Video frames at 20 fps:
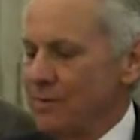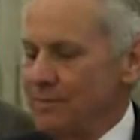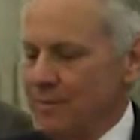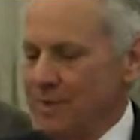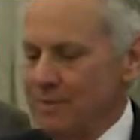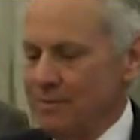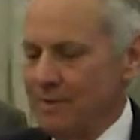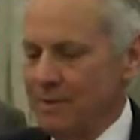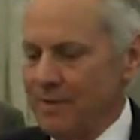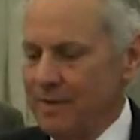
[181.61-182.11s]

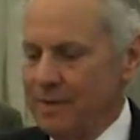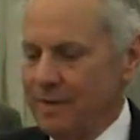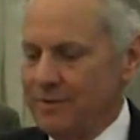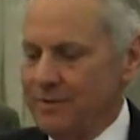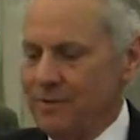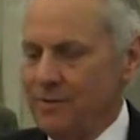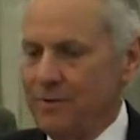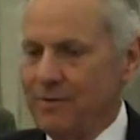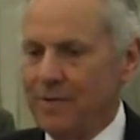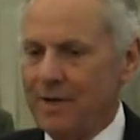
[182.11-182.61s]
remember this,
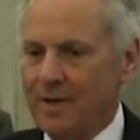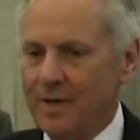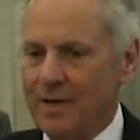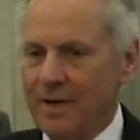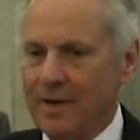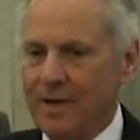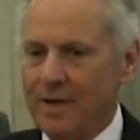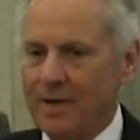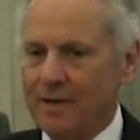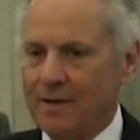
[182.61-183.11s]
you
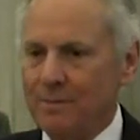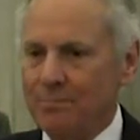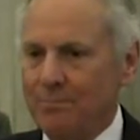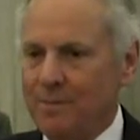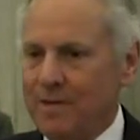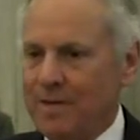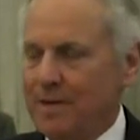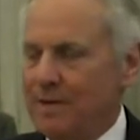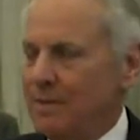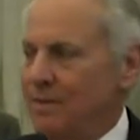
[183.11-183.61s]
cannot
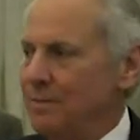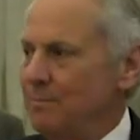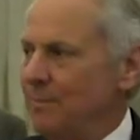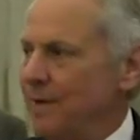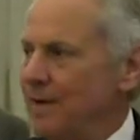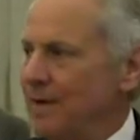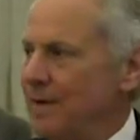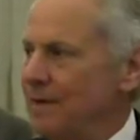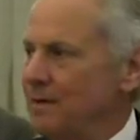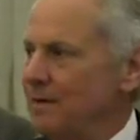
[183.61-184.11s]
beat a
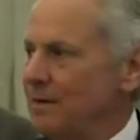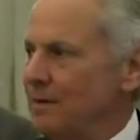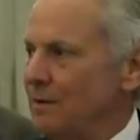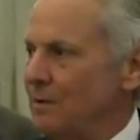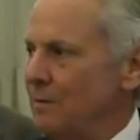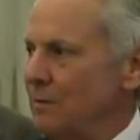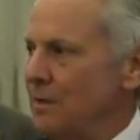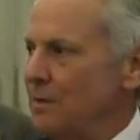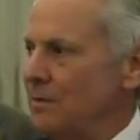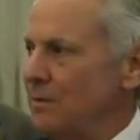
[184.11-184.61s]
man or
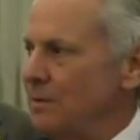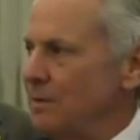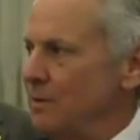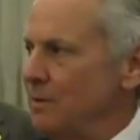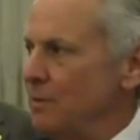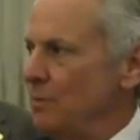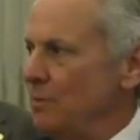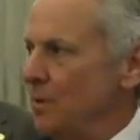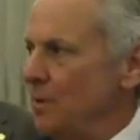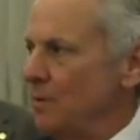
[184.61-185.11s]
a woman
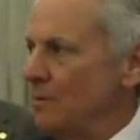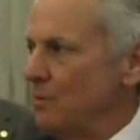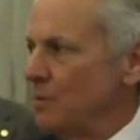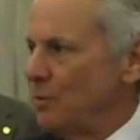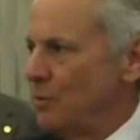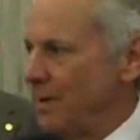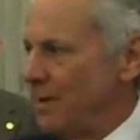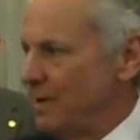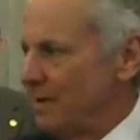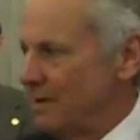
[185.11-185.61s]
who won't
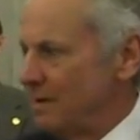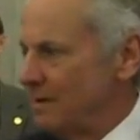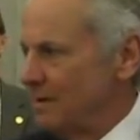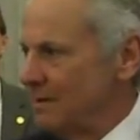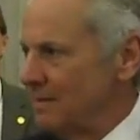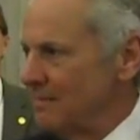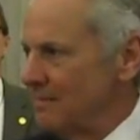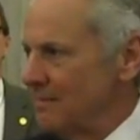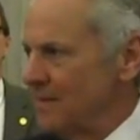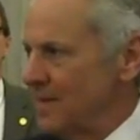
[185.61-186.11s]
quit.
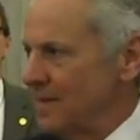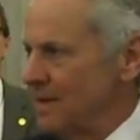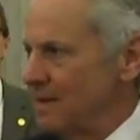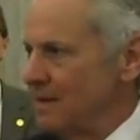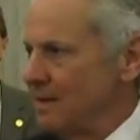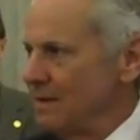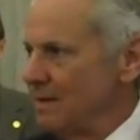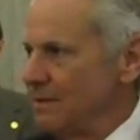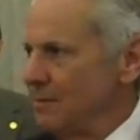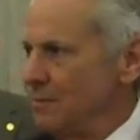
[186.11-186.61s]

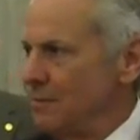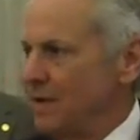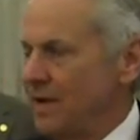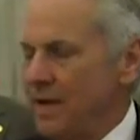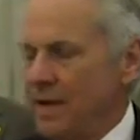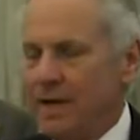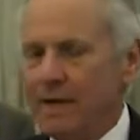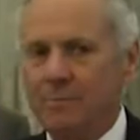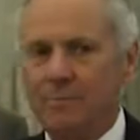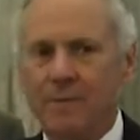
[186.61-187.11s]
You
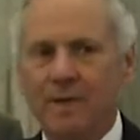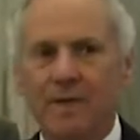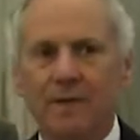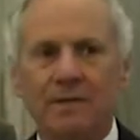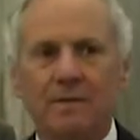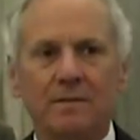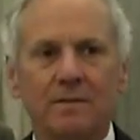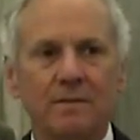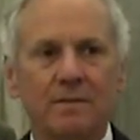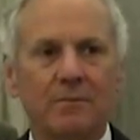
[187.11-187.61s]
can't
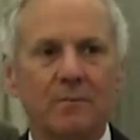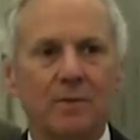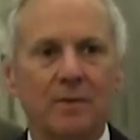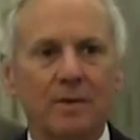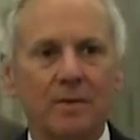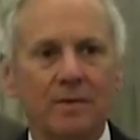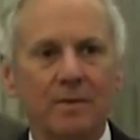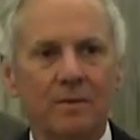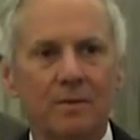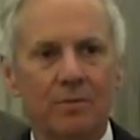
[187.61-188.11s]
beat
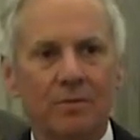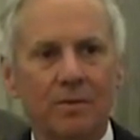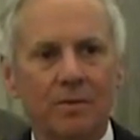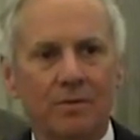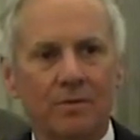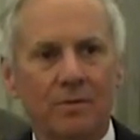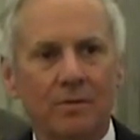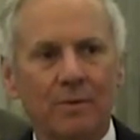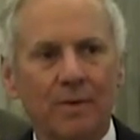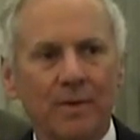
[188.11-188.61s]
someone who
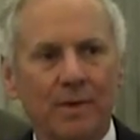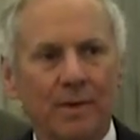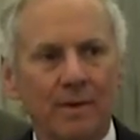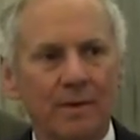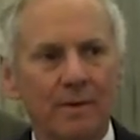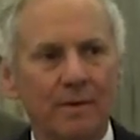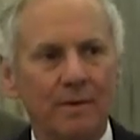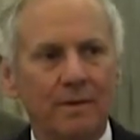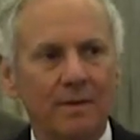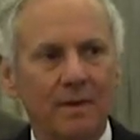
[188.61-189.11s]
won't quit.
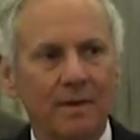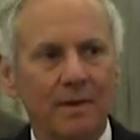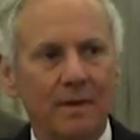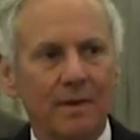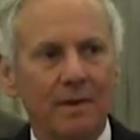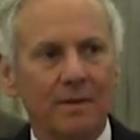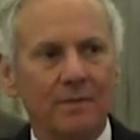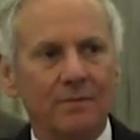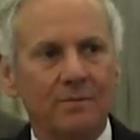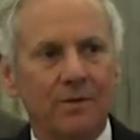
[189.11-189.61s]

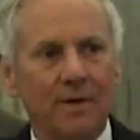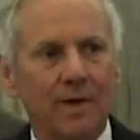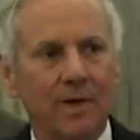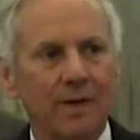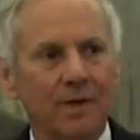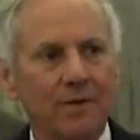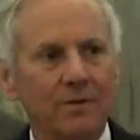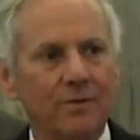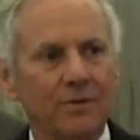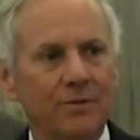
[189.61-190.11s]
So
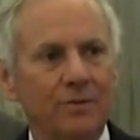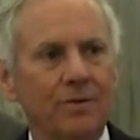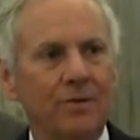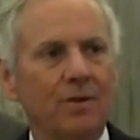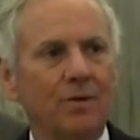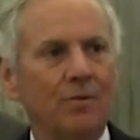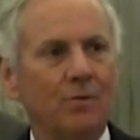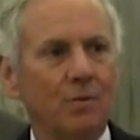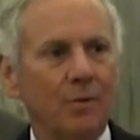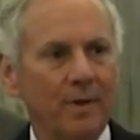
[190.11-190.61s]
I urge you,
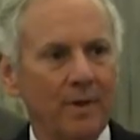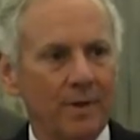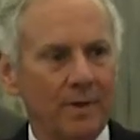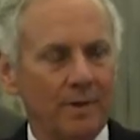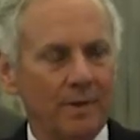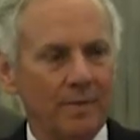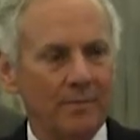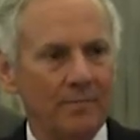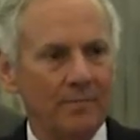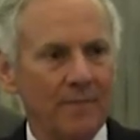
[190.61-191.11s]
don't quit.
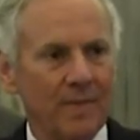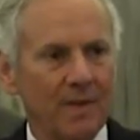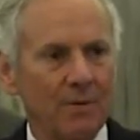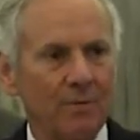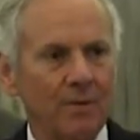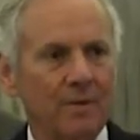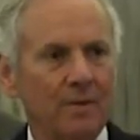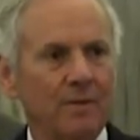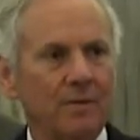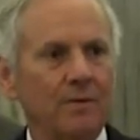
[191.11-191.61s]

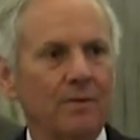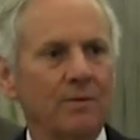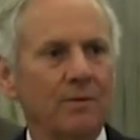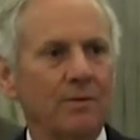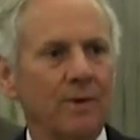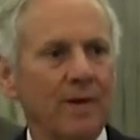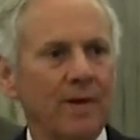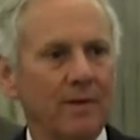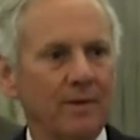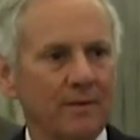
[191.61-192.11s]
We're doing the
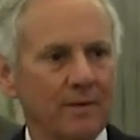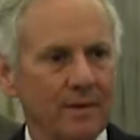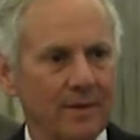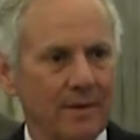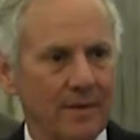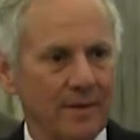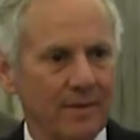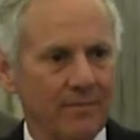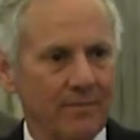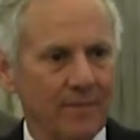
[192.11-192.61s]
right thing.
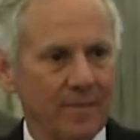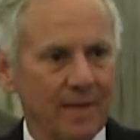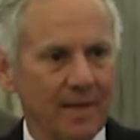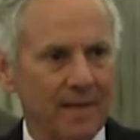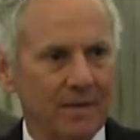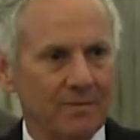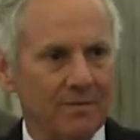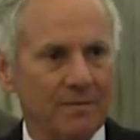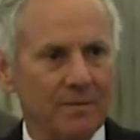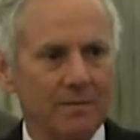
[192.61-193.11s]

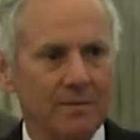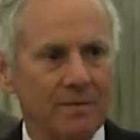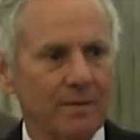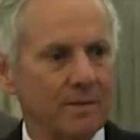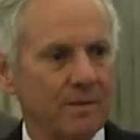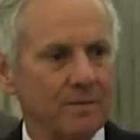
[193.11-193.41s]
It's a